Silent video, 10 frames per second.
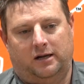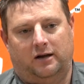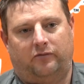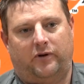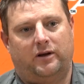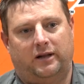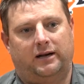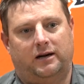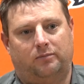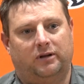If we can
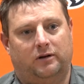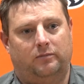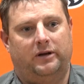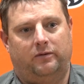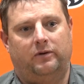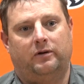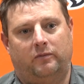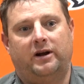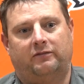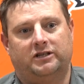clean it up a little bit,
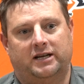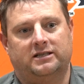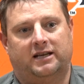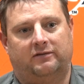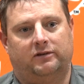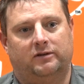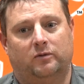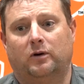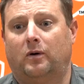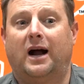we have a chance to have
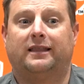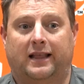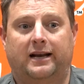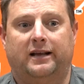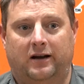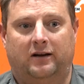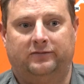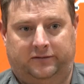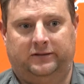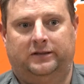we're athletic
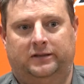enough.